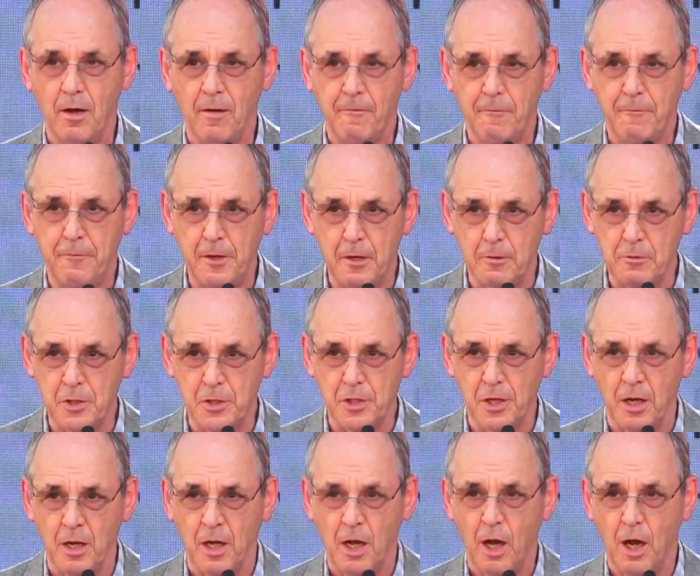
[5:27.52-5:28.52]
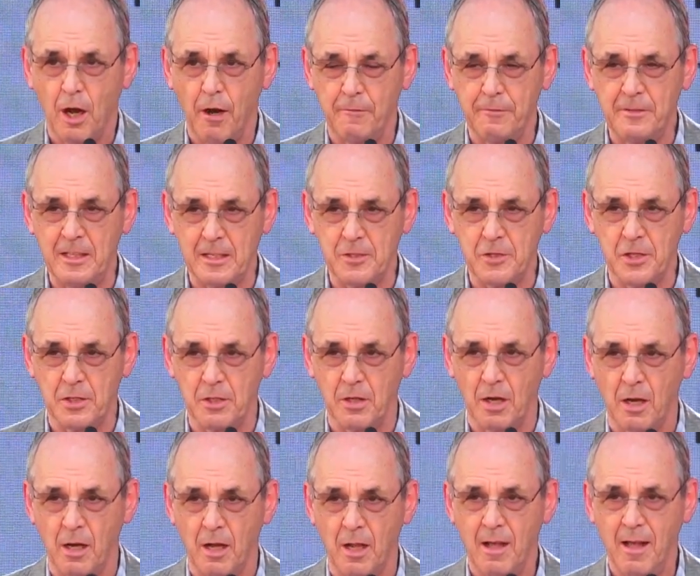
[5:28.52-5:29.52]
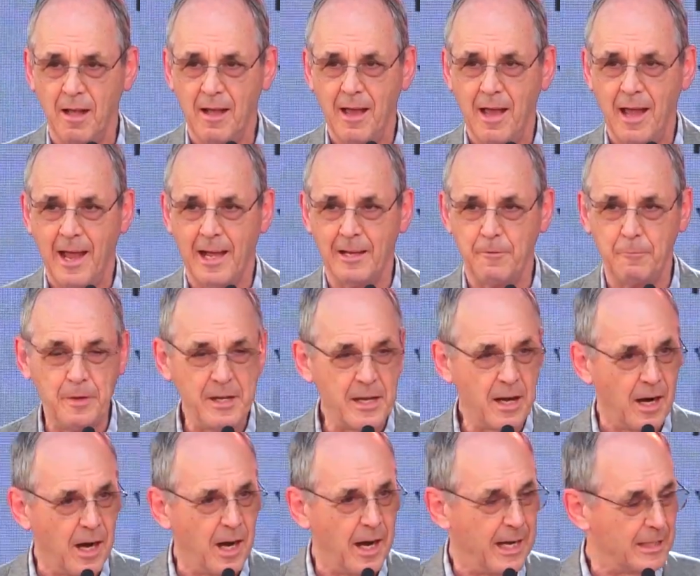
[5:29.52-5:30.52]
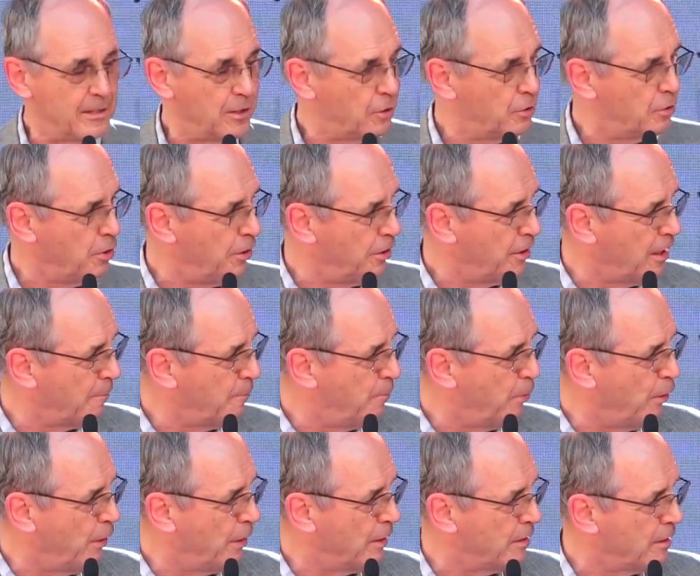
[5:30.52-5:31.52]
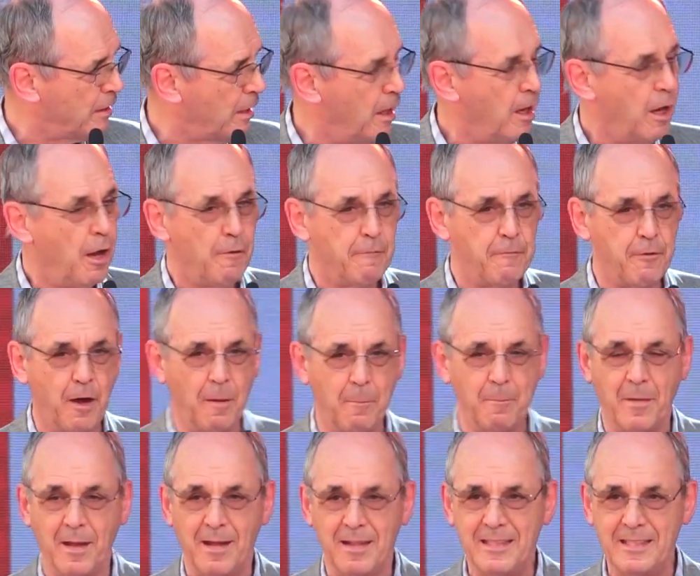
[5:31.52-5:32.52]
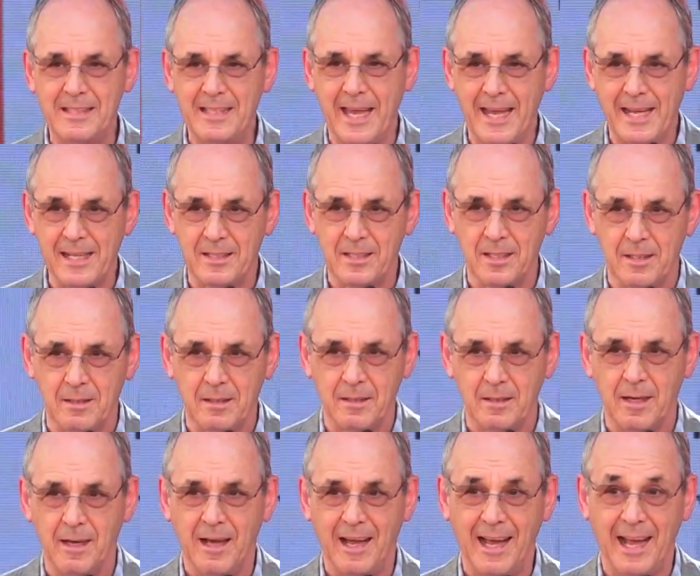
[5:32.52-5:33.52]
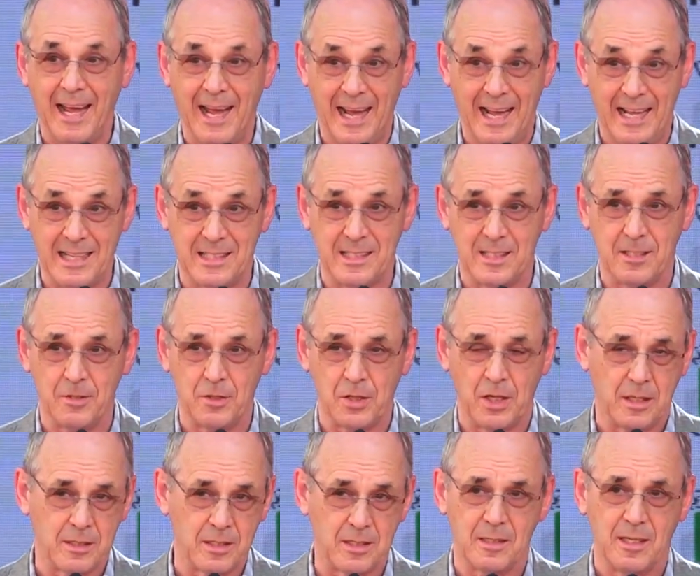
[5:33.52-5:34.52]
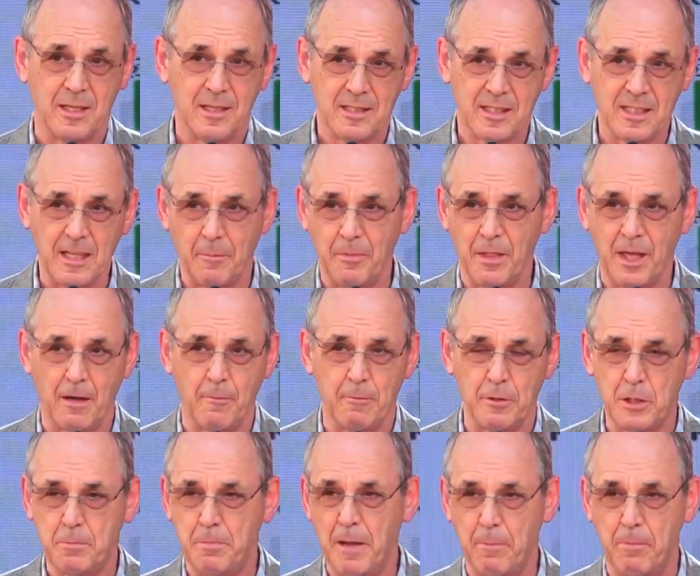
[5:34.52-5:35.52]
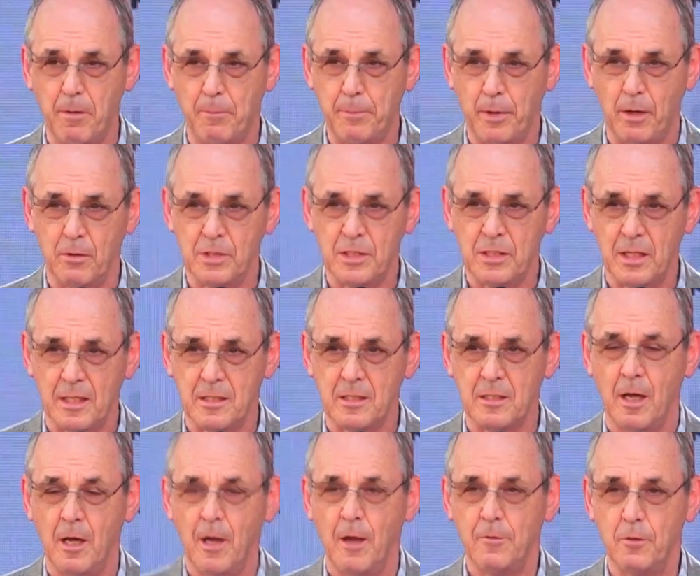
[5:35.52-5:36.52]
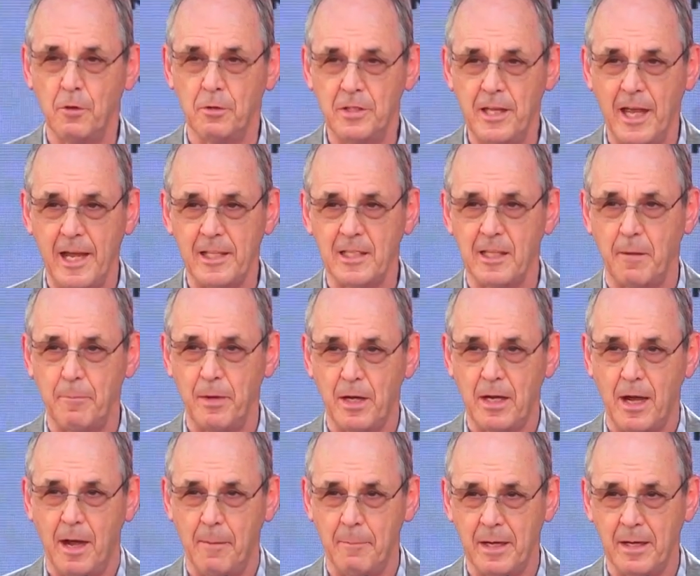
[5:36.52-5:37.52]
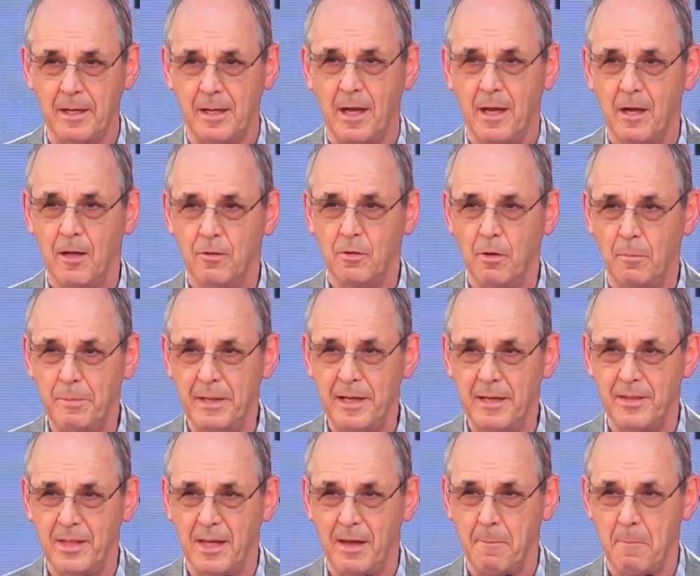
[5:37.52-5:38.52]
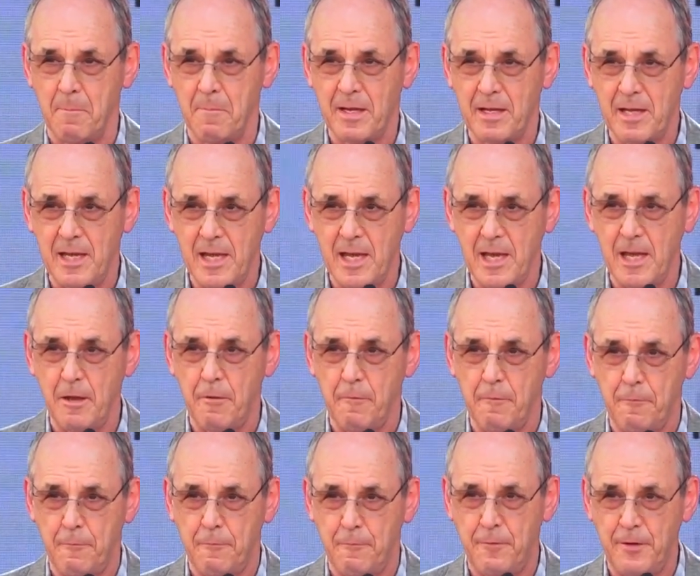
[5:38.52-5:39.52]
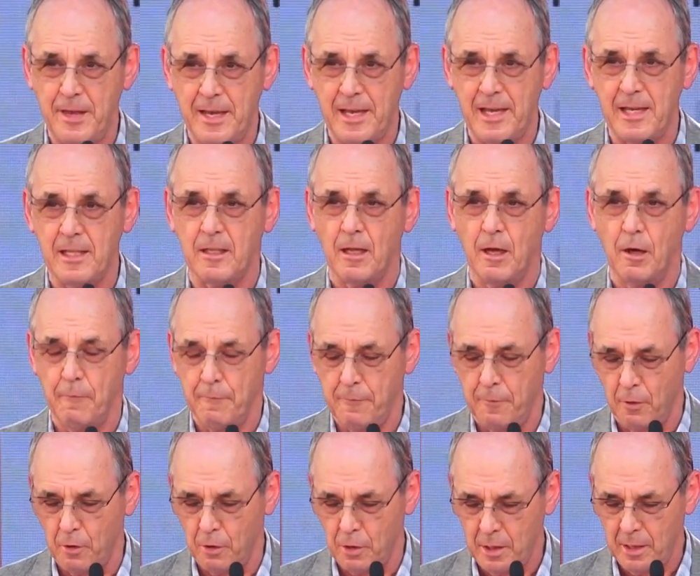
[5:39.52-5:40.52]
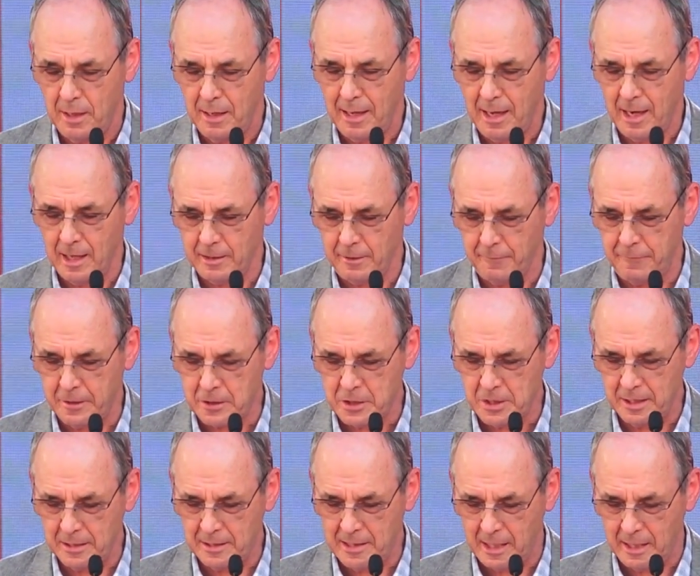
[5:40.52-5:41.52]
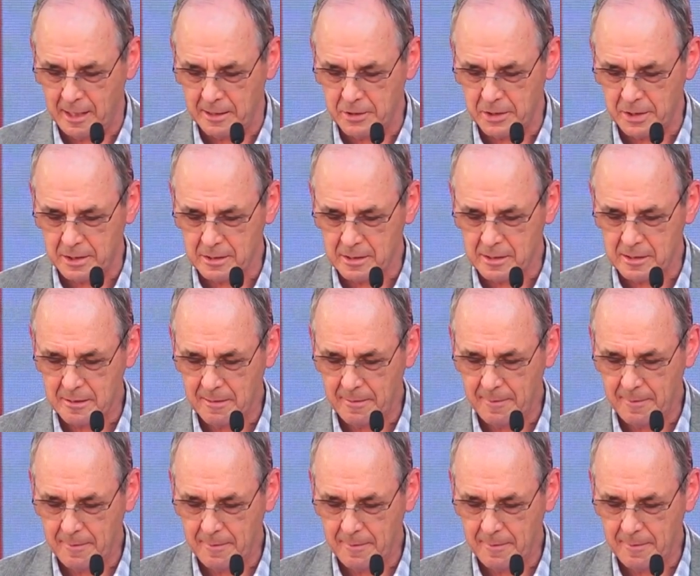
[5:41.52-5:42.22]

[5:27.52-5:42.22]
future of digital. And we are at the turning point from data as just something which people process to data becoming to be the key feed for artificial intelligence.